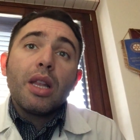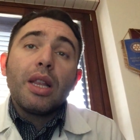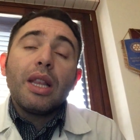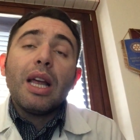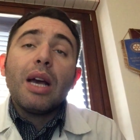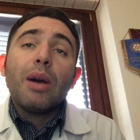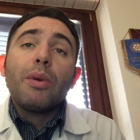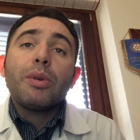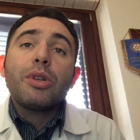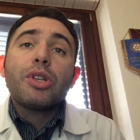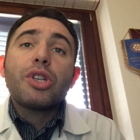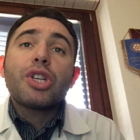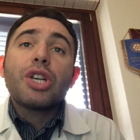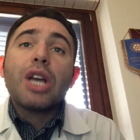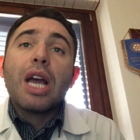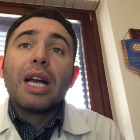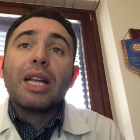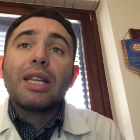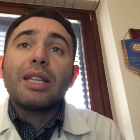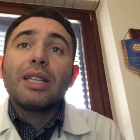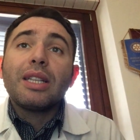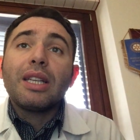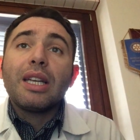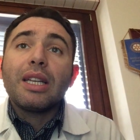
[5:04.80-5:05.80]
Then we
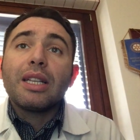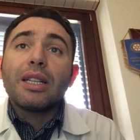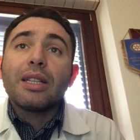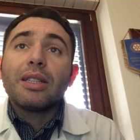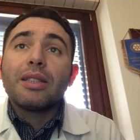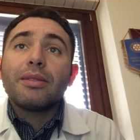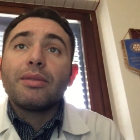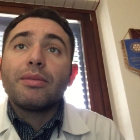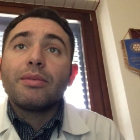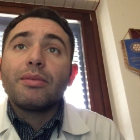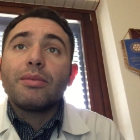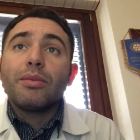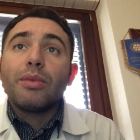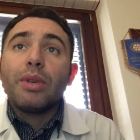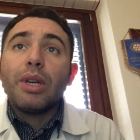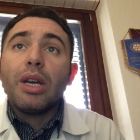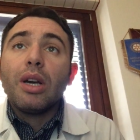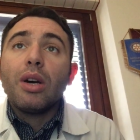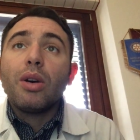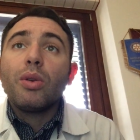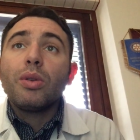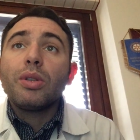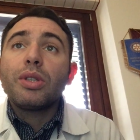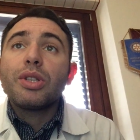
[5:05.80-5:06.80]
check the needle. We
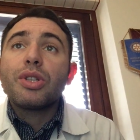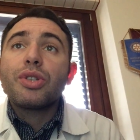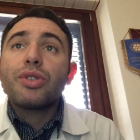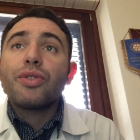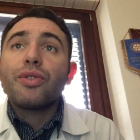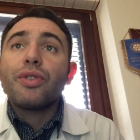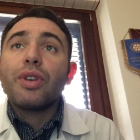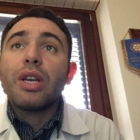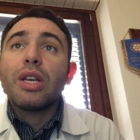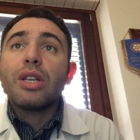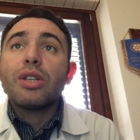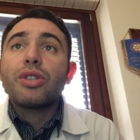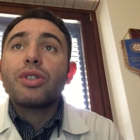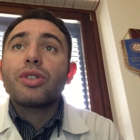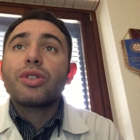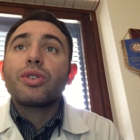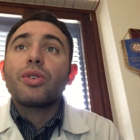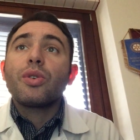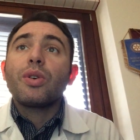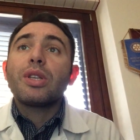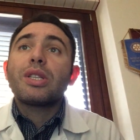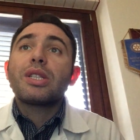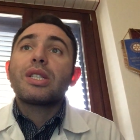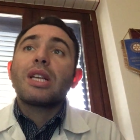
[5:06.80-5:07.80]
hold the syringe
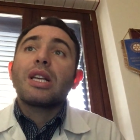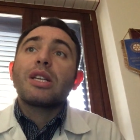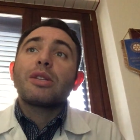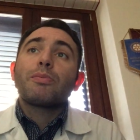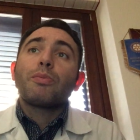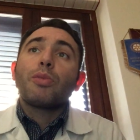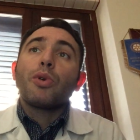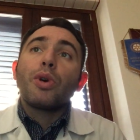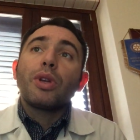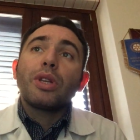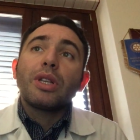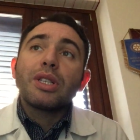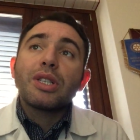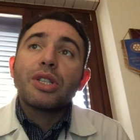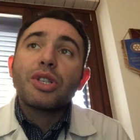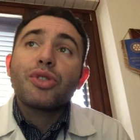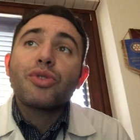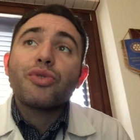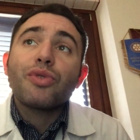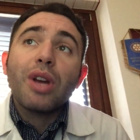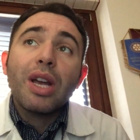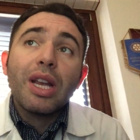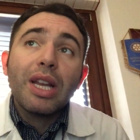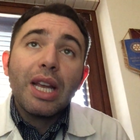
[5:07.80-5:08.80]
so it stays pointed
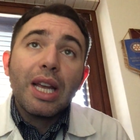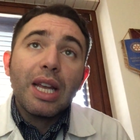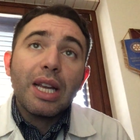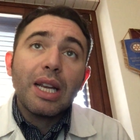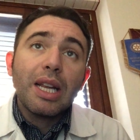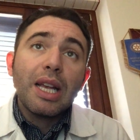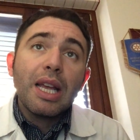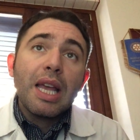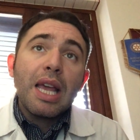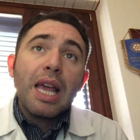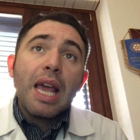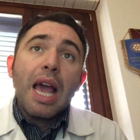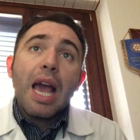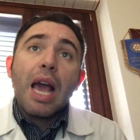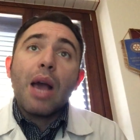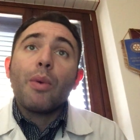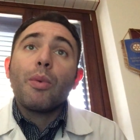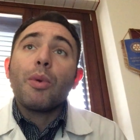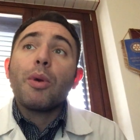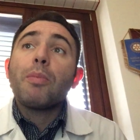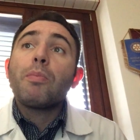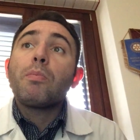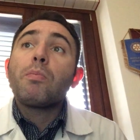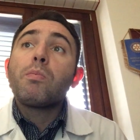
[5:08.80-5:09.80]
straight in,
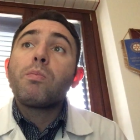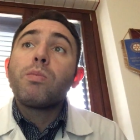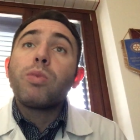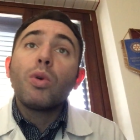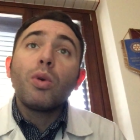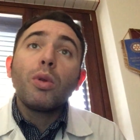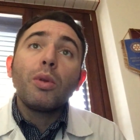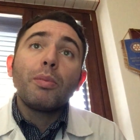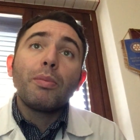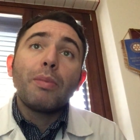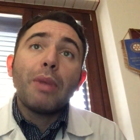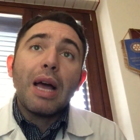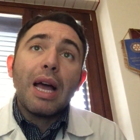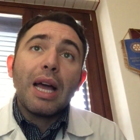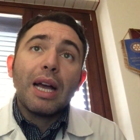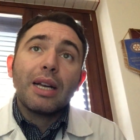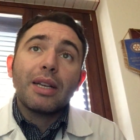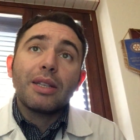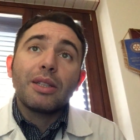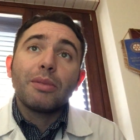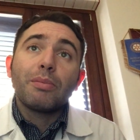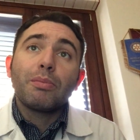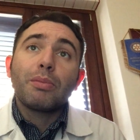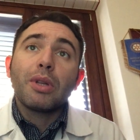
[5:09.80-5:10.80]
and we pull
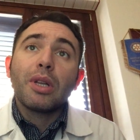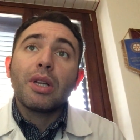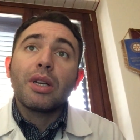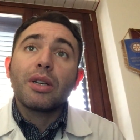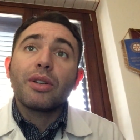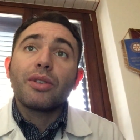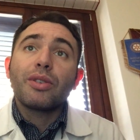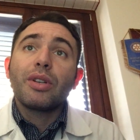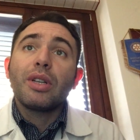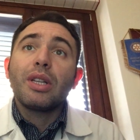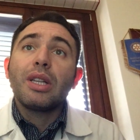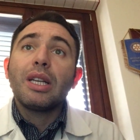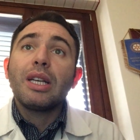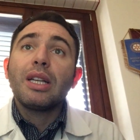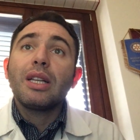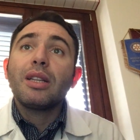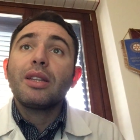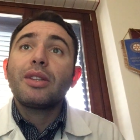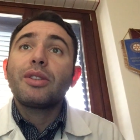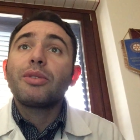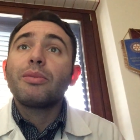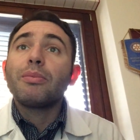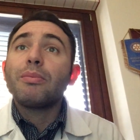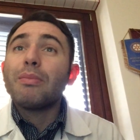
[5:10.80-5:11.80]
back the plunger a
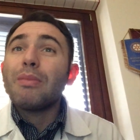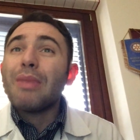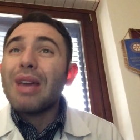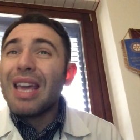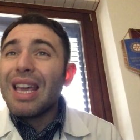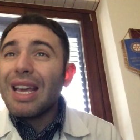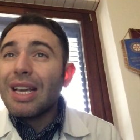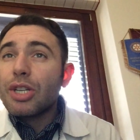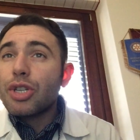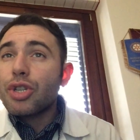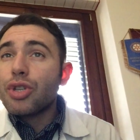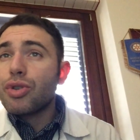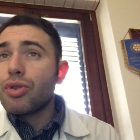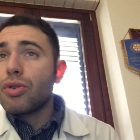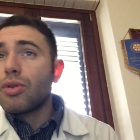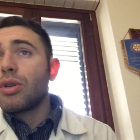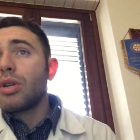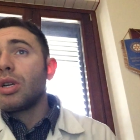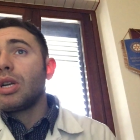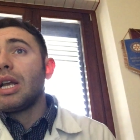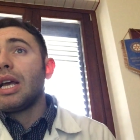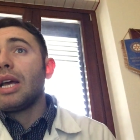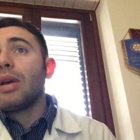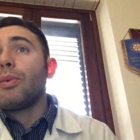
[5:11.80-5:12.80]
little to make
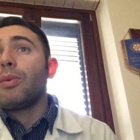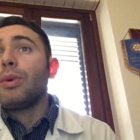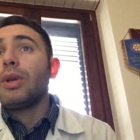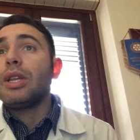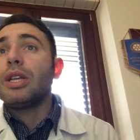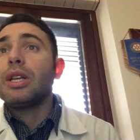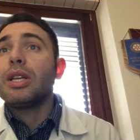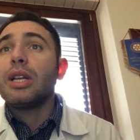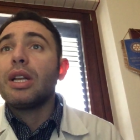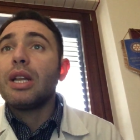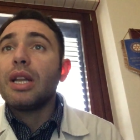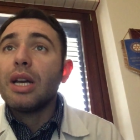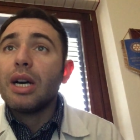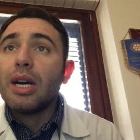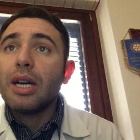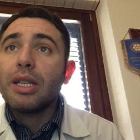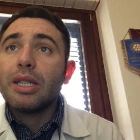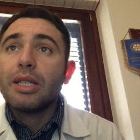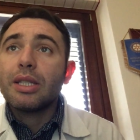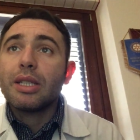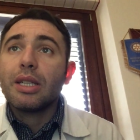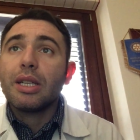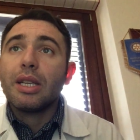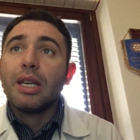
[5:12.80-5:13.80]
sure that we did
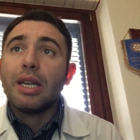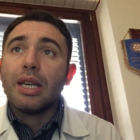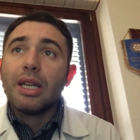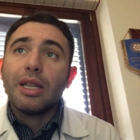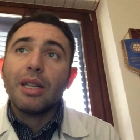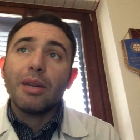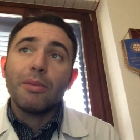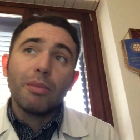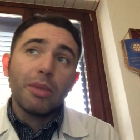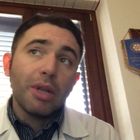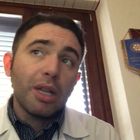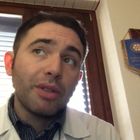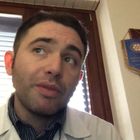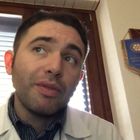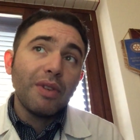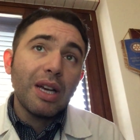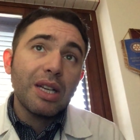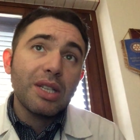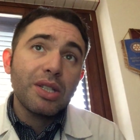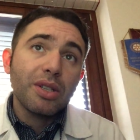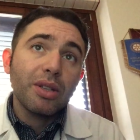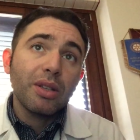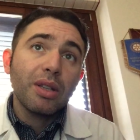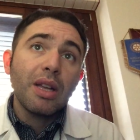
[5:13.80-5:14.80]
not hit a blood
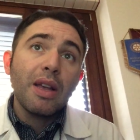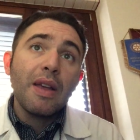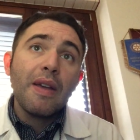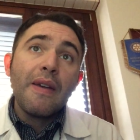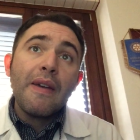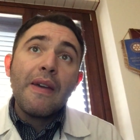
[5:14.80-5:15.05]
vessel.